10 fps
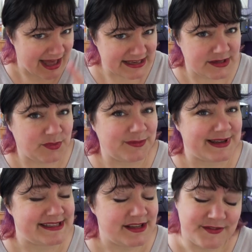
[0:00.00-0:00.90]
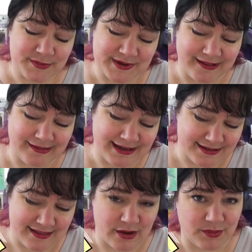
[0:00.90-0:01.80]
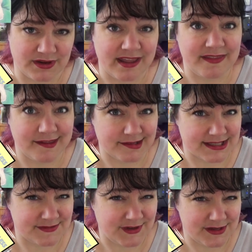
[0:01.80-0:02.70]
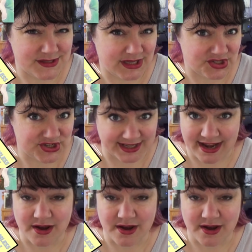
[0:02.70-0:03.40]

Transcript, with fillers: I did one myself. I'll put a link to that one at the end of this video so you can check it